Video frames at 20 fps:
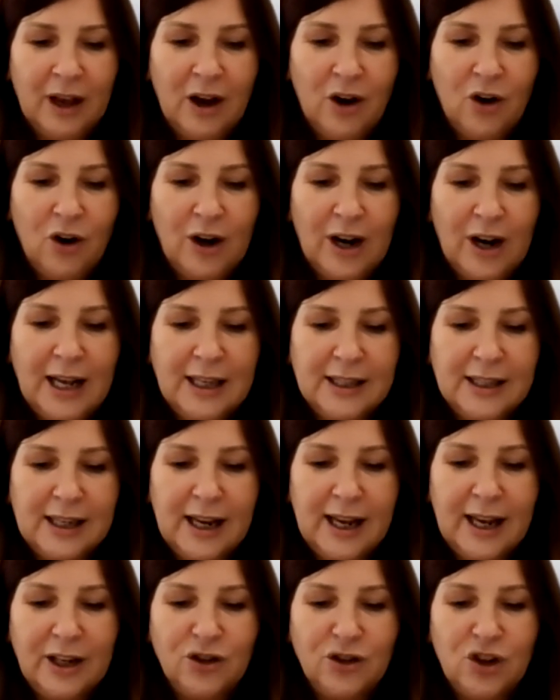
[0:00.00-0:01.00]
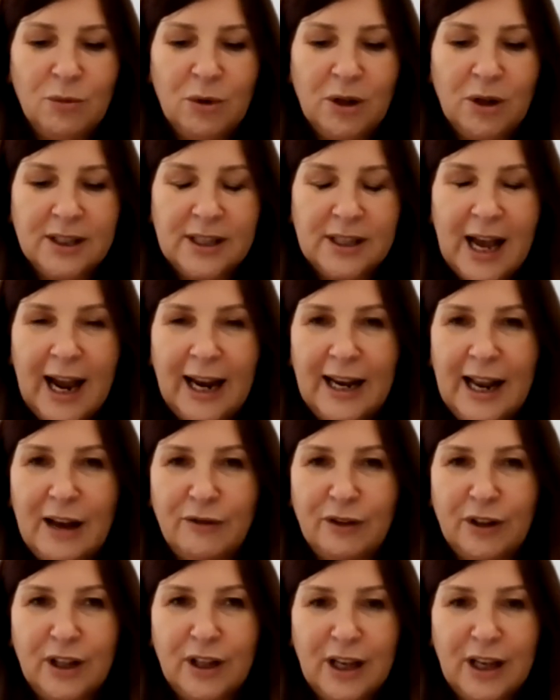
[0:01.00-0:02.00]
Orla has led numerous high
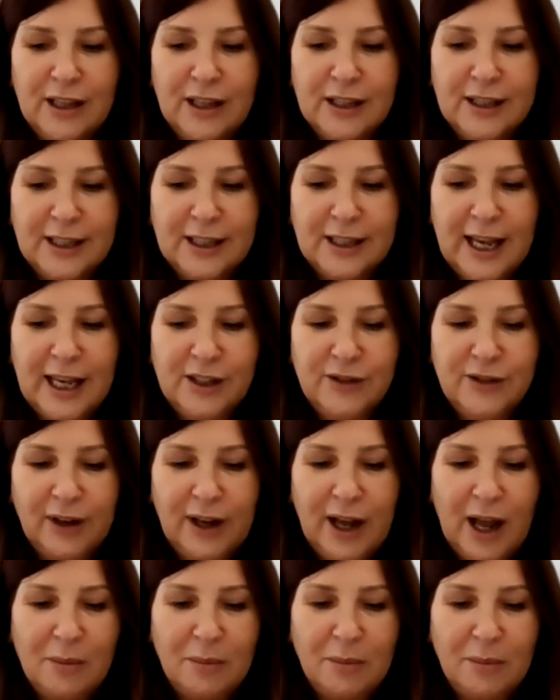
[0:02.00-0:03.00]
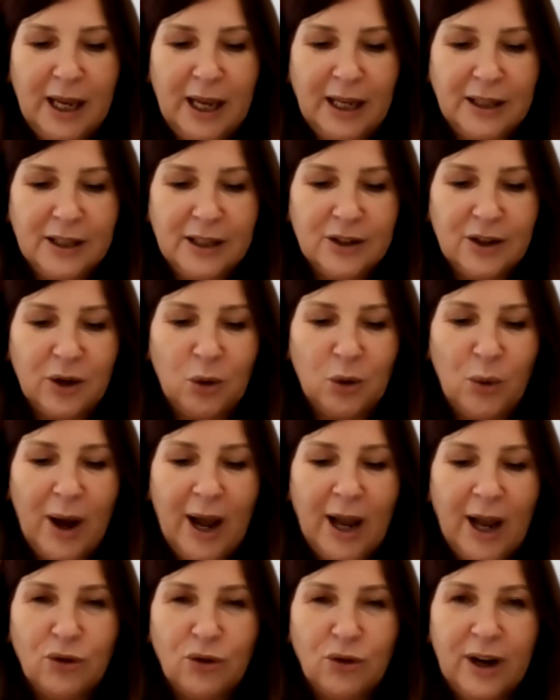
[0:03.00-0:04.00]
level, successful campaigns on a
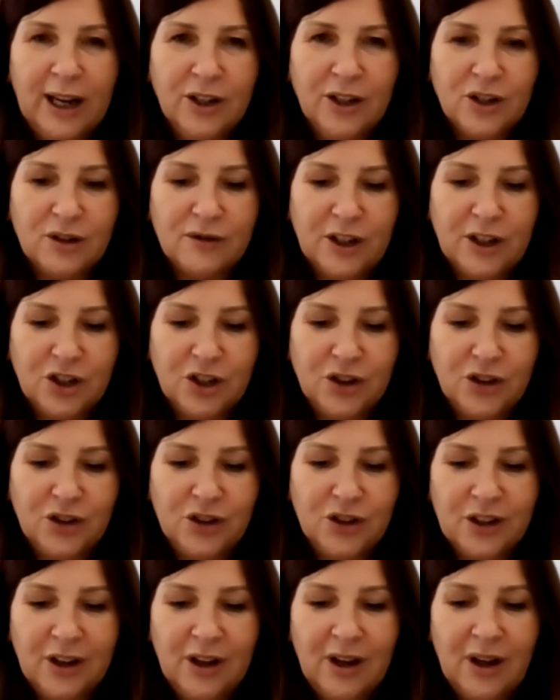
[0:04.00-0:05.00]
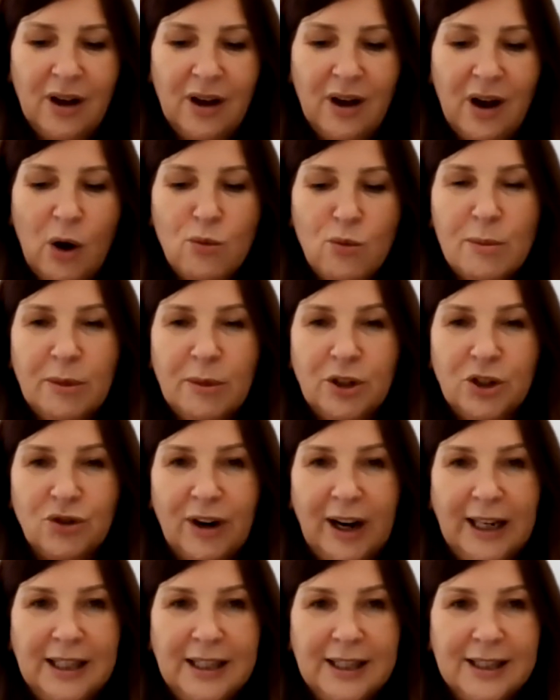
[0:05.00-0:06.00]
wide range of issues on women's
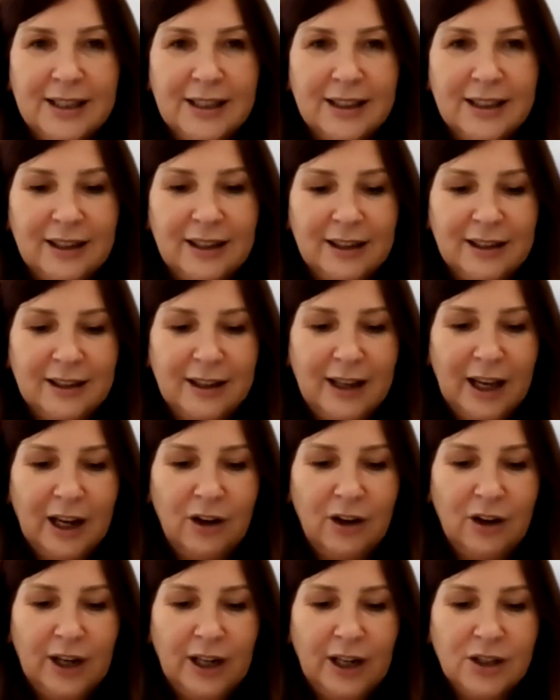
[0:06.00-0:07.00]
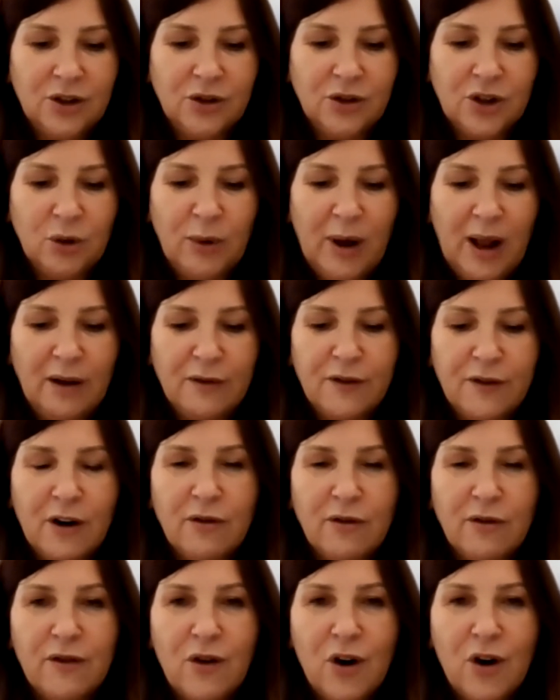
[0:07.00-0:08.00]
rights, including social welfare
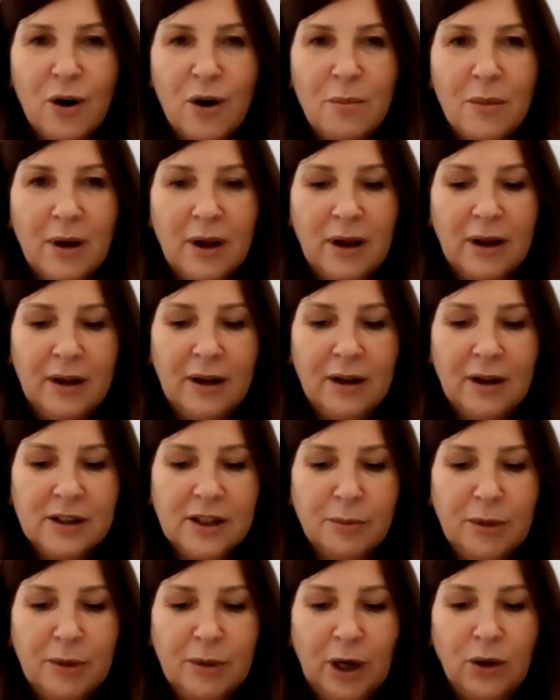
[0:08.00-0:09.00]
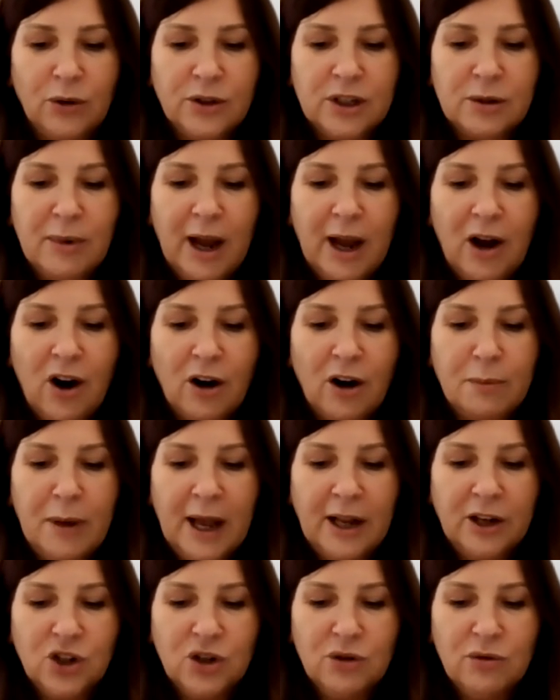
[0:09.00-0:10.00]
reform, something close to my heart,
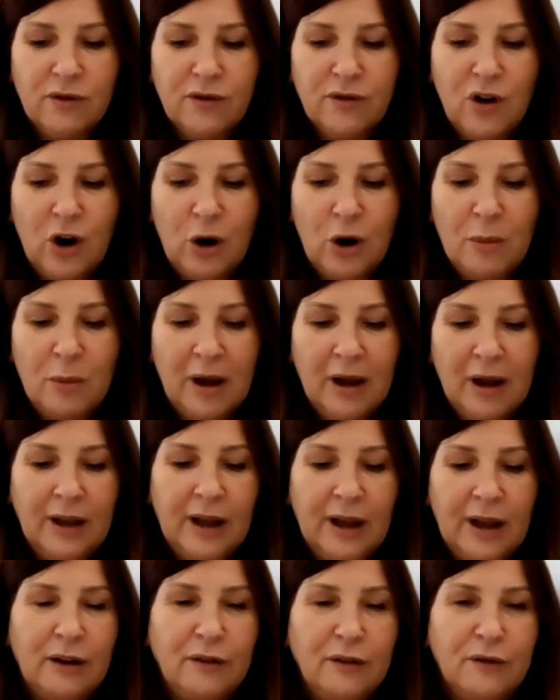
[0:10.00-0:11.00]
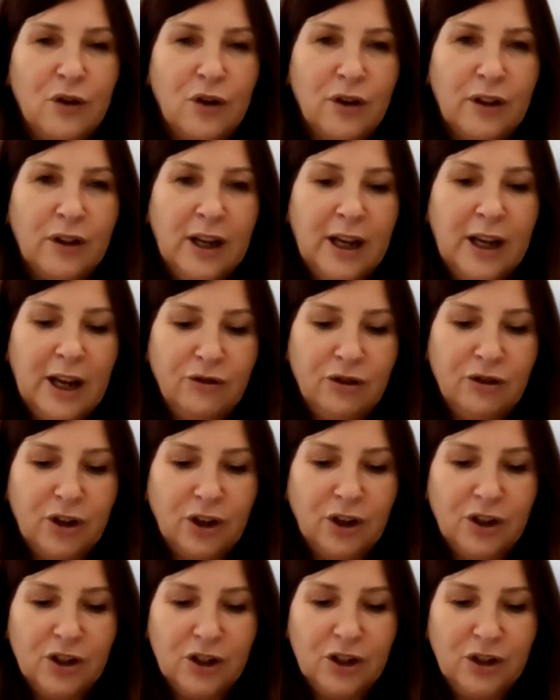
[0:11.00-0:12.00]
pension reform, and for the
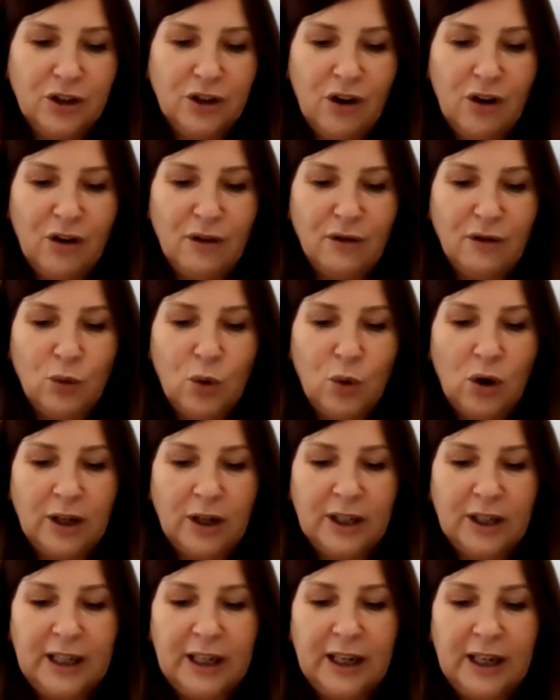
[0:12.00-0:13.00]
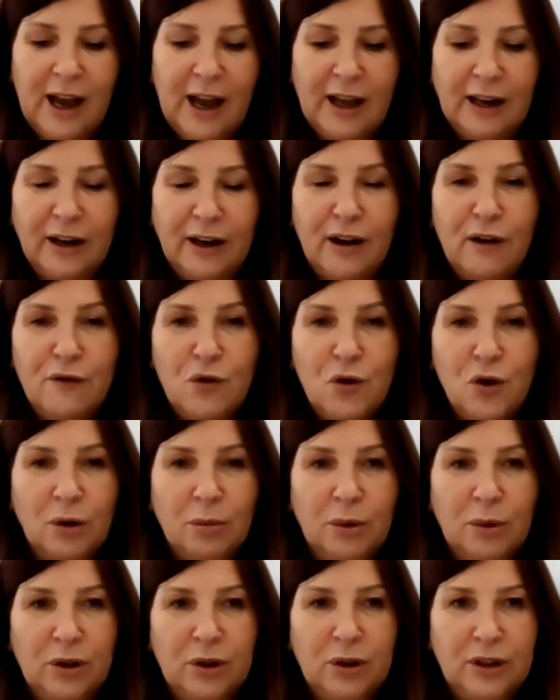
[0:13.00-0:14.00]
introduction of quality and
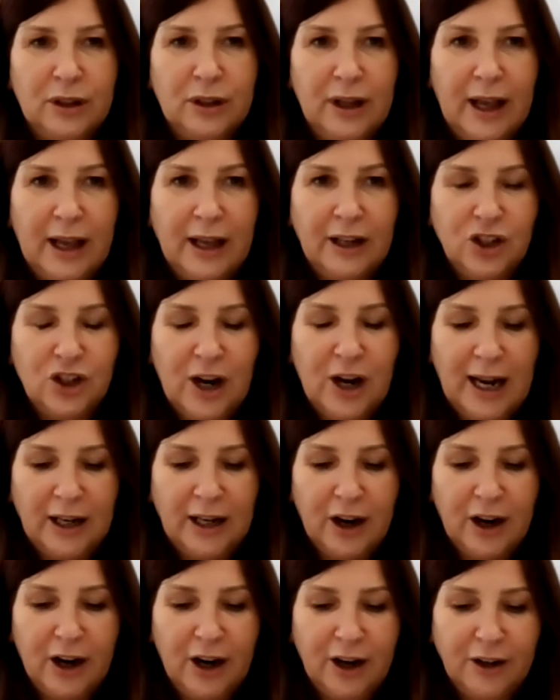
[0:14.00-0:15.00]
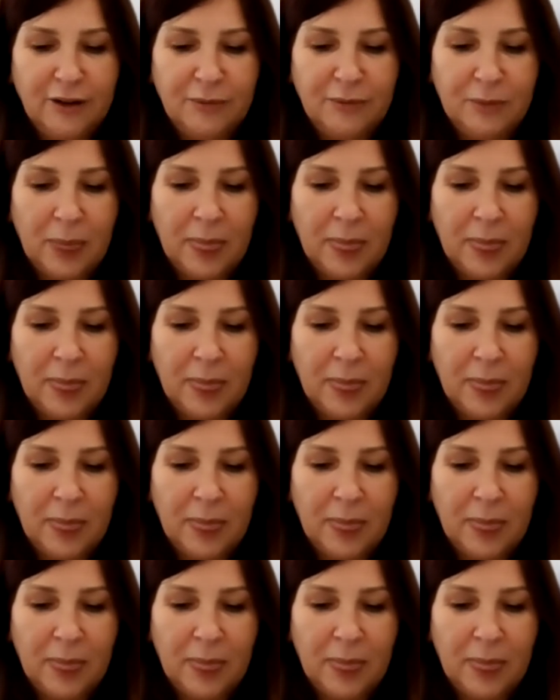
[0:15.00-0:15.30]
affordable uh, childcare.